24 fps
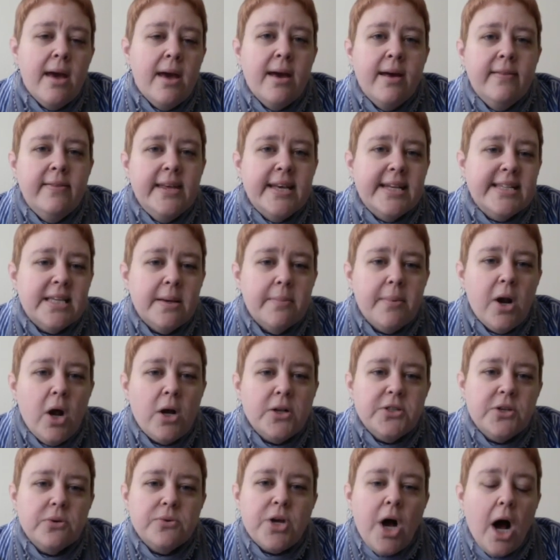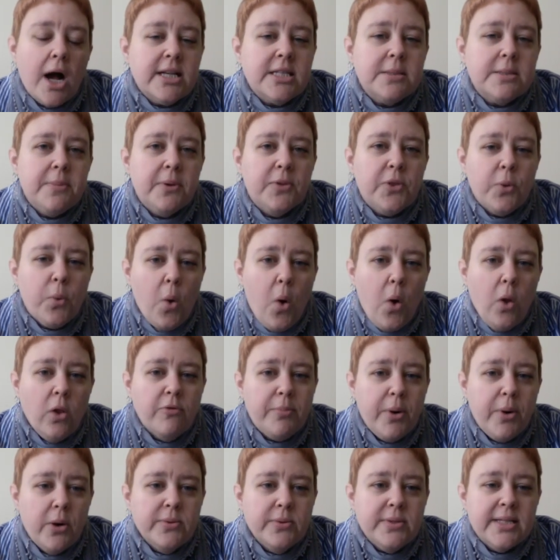The exhibit also talks about the role
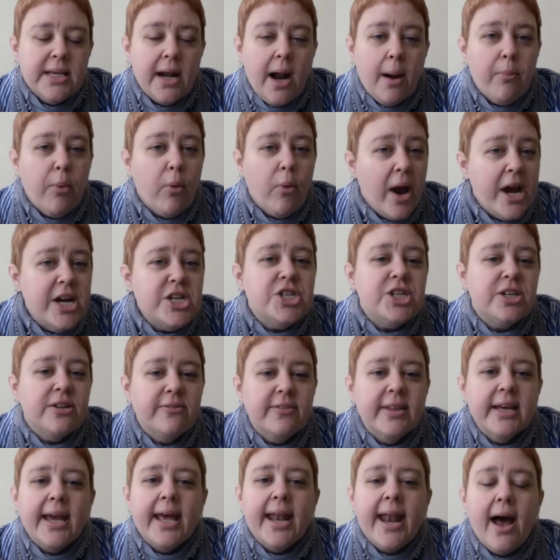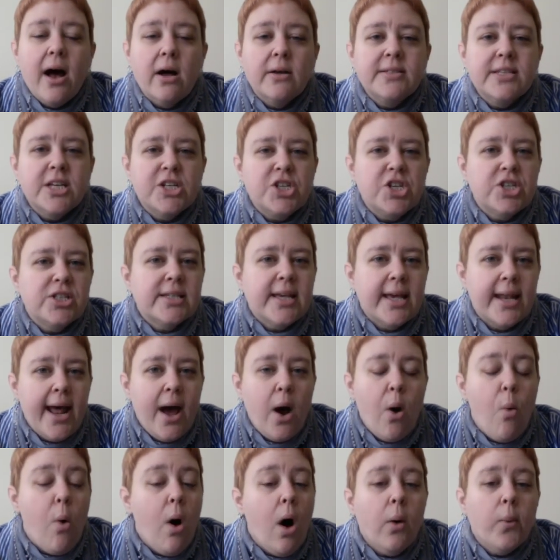of boats in operation of the canal, such as
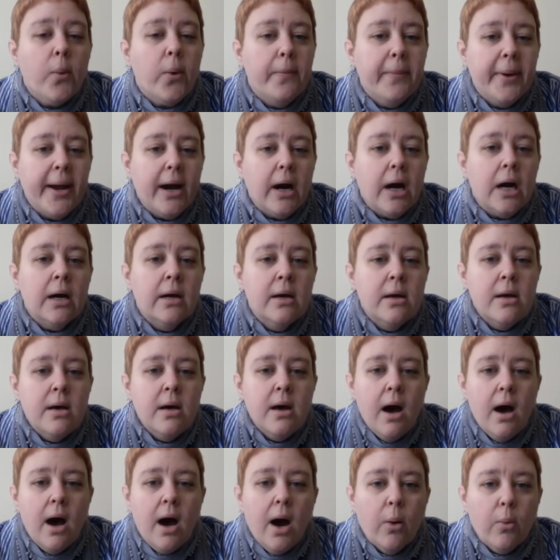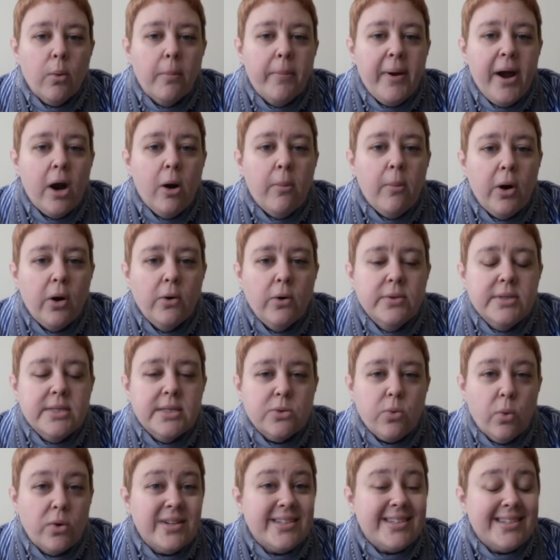canal wall repair. Repair boats,
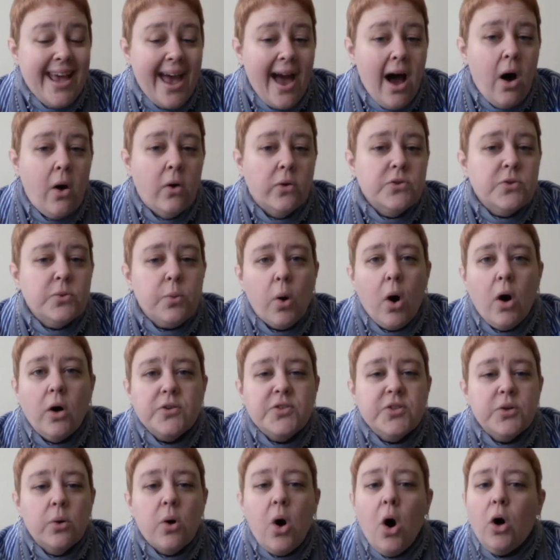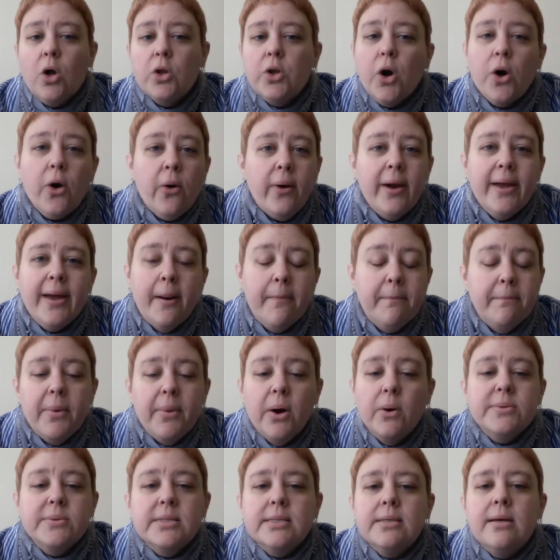or scows, were also called hurry-up
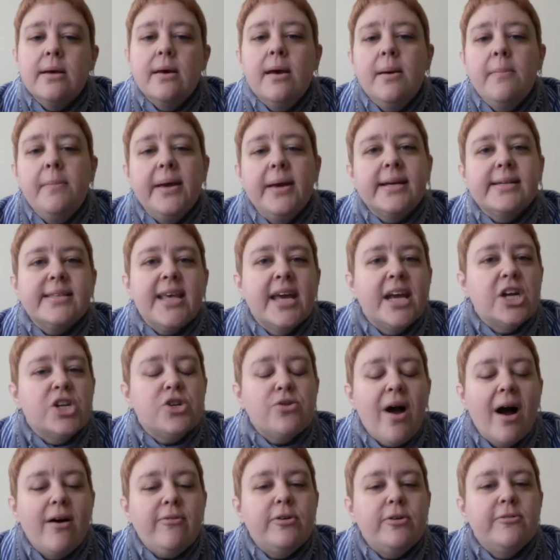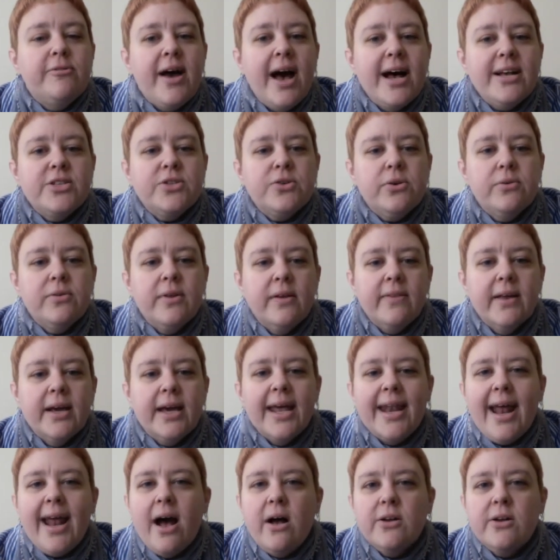boats because they could travel faster than the
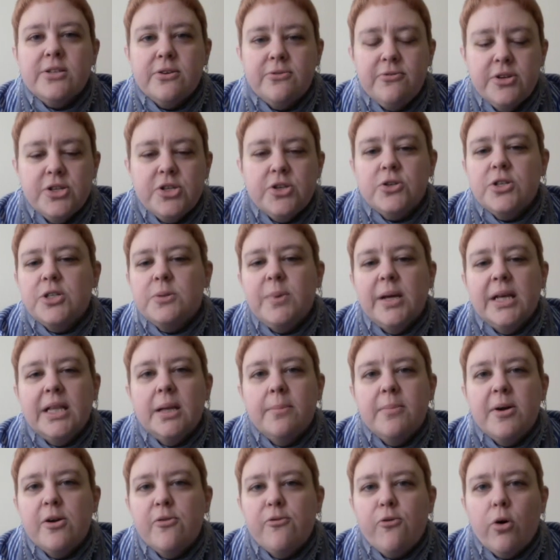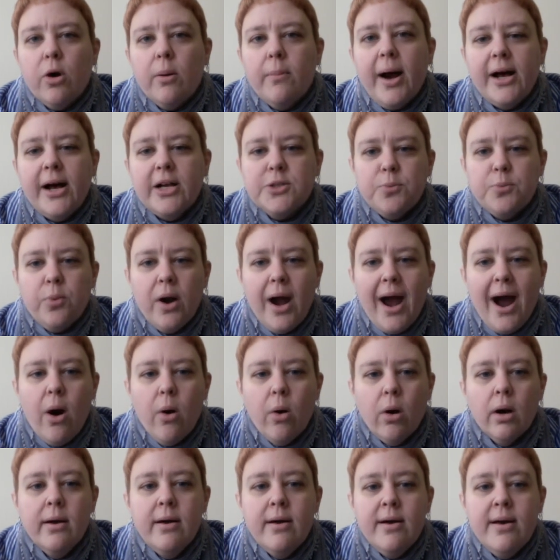canal's official speed limit of 4 miles per
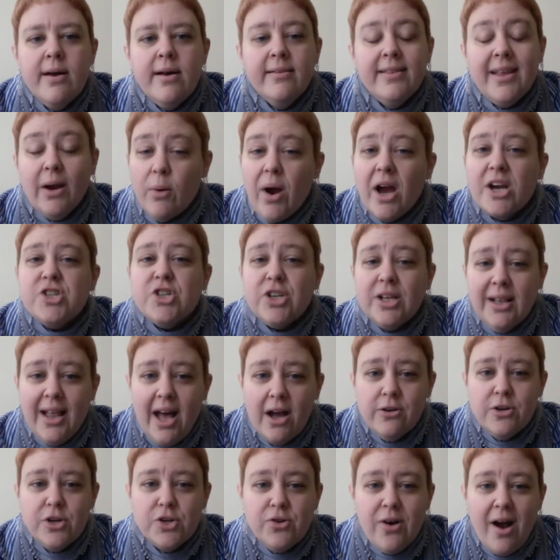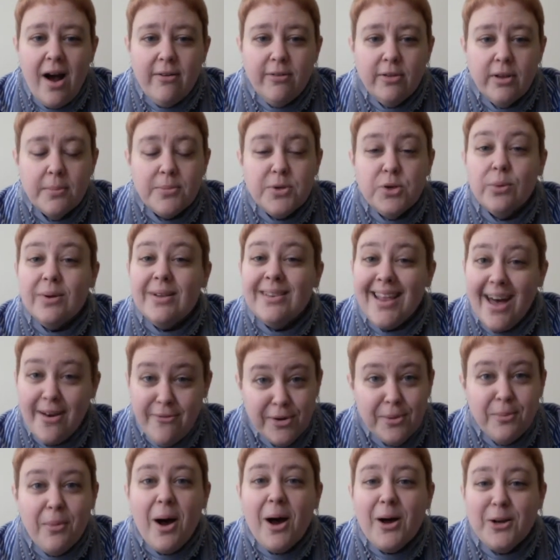hour. They were actually allowed to travel up to
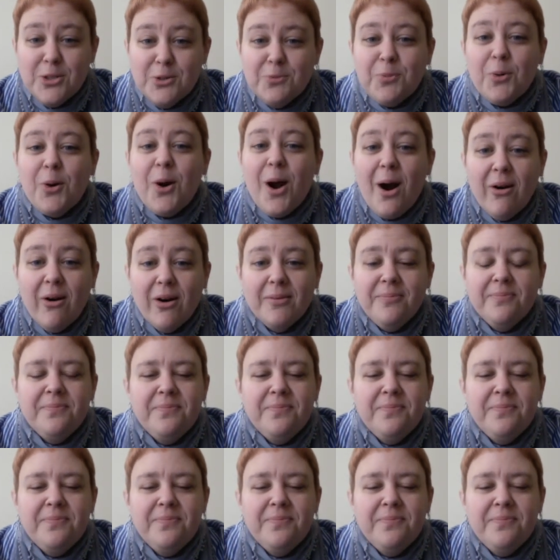11 miles per hour.